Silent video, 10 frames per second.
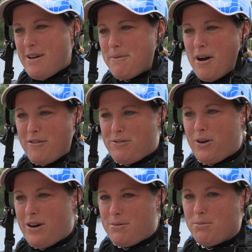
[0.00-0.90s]
Um, I've
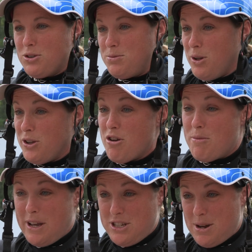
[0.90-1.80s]
won multiple
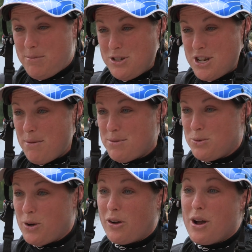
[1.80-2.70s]
European Championships,
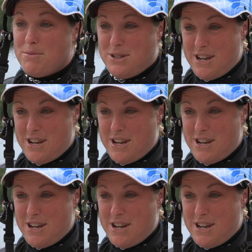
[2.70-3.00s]
World Cup